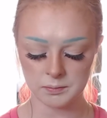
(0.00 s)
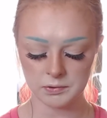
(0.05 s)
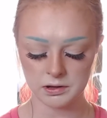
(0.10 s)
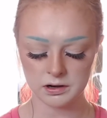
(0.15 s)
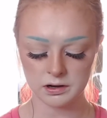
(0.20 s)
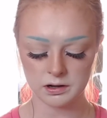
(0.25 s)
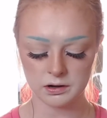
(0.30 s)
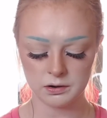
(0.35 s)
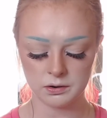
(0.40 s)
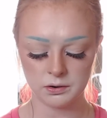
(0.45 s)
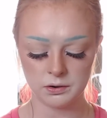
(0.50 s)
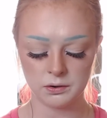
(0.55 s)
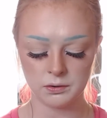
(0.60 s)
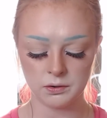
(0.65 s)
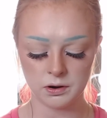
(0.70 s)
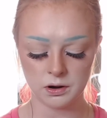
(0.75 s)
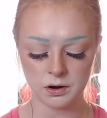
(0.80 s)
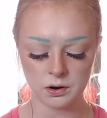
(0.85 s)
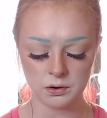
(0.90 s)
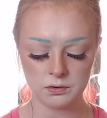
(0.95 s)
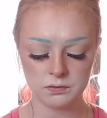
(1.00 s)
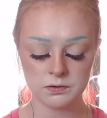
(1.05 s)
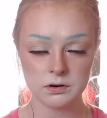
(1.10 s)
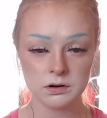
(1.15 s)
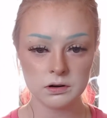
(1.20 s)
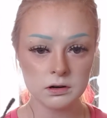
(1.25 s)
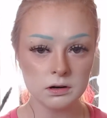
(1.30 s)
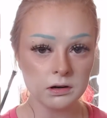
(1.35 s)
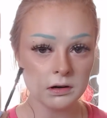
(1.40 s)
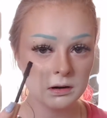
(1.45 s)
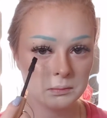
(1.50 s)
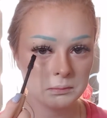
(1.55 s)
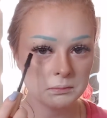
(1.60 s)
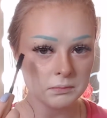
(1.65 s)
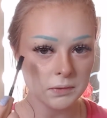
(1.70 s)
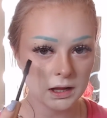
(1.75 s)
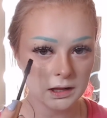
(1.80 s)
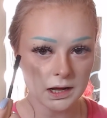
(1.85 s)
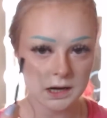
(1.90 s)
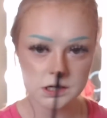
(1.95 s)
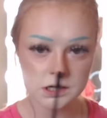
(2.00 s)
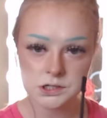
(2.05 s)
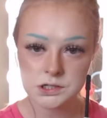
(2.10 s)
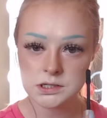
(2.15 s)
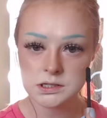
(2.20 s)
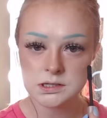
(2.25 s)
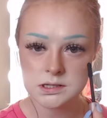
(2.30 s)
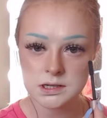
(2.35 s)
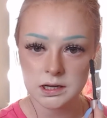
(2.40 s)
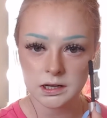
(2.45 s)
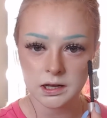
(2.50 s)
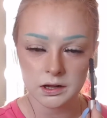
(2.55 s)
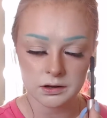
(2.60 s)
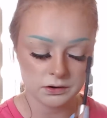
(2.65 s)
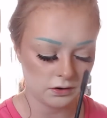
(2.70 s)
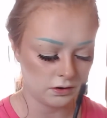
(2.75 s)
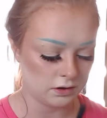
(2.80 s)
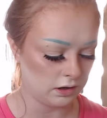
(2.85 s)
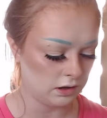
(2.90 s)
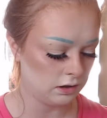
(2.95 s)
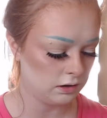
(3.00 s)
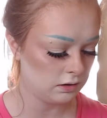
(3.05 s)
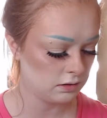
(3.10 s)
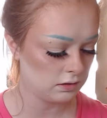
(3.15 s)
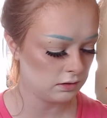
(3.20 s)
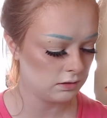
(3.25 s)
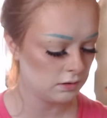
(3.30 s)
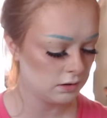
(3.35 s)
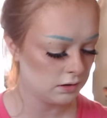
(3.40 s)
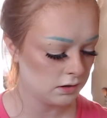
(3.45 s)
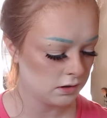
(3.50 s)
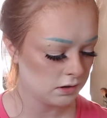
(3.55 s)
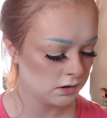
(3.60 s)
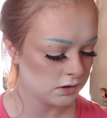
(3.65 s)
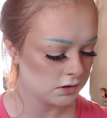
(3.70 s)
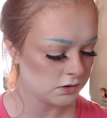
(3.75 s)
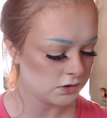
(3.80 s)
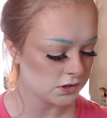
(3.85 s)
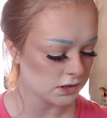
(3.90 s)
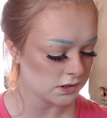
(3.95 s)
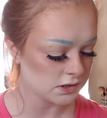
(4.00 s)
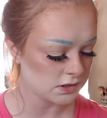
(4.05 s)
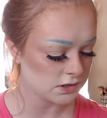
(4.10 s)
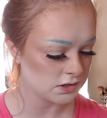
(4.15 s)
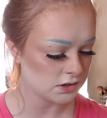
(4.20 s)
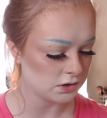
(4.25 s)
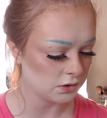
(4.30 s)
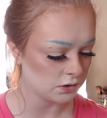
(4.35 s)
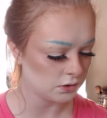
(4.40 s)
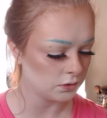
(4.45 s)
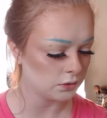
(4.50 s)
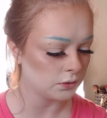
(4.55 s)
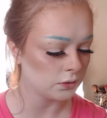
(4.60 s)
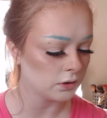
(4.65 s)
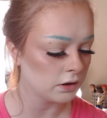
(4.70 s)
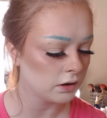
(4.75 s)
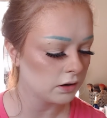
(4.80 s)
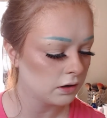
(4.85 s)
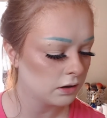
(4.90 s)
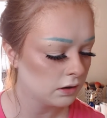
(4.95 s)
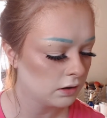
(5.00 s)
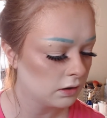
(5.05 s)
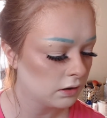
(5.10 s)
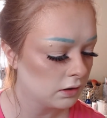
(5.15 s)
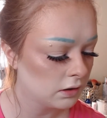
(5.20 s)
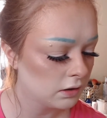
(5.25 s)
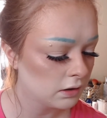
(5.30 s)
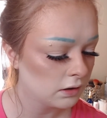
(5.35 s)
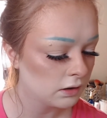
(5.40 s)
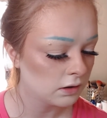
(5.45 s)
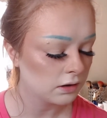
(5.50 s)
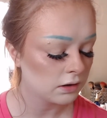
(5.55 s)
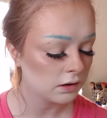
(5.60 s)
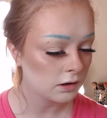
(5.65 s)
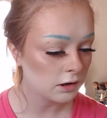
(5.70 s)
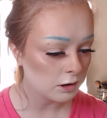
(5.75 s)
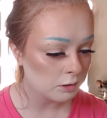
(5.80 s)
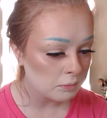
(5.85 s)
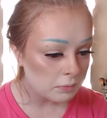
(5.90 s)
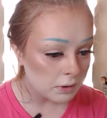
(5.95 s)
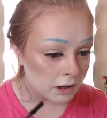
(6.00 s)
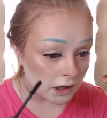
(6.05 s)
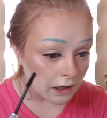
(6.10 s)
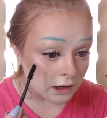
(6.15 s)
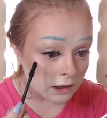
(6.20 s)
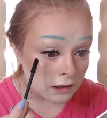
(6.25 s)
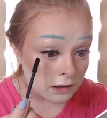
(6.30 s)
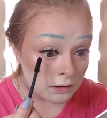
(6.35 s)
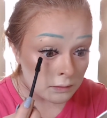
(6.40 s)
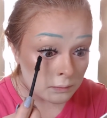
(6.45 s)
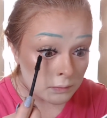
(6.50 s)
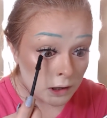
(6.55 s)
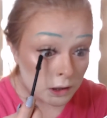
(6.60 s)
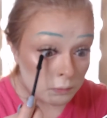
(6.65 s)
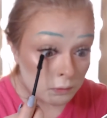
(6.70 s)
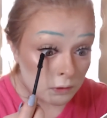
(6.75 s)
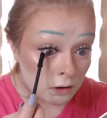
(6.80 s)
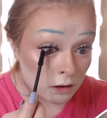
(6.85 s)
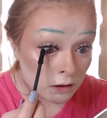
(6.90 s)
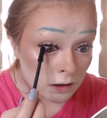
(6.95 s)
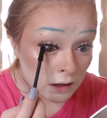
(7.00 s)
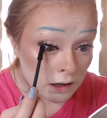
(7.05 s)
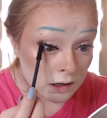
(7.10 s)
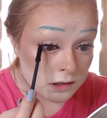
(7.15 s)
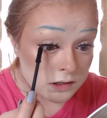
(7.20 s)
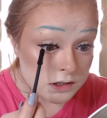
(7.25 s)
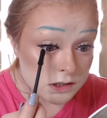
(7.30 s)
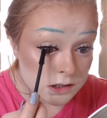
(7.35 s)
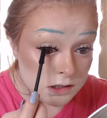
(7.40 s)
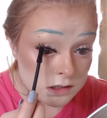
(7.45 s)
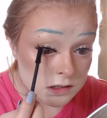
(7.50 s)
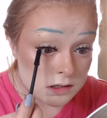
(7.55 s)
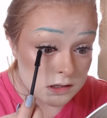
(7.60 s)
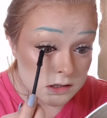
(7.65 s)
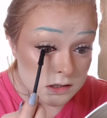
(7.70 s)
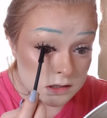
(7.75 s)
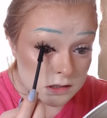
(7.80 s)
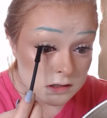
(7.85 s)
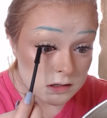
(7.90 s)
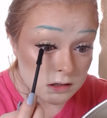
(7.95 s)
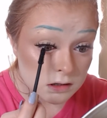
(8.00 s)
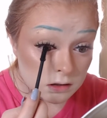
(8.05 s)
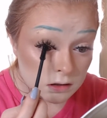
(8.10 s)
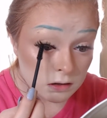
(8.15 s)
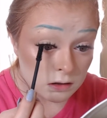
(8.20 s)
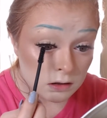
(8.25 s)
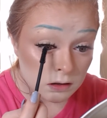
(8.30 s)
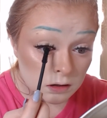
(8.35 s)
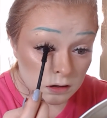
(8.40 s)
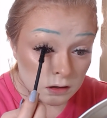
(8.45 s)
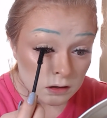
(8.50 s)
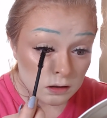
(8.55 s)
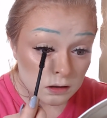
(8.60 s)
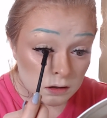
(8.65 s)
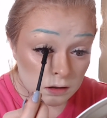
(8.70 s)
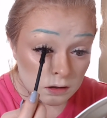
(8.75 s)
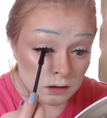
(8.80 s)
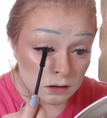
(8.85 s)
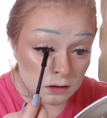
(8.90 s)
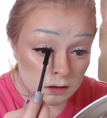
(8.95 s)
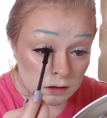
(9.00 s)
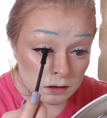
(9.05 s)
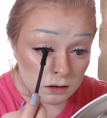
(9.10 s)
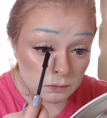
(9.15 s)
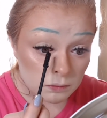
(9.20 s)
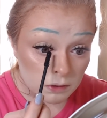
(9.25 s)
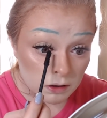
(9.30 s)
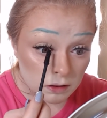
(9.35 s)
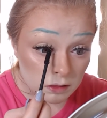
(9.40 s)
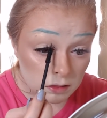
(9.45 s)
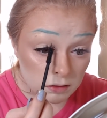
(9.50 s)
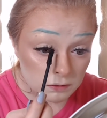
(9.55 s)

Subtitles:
gonna go over my lashes, like underneath, just to combine my real lashes with the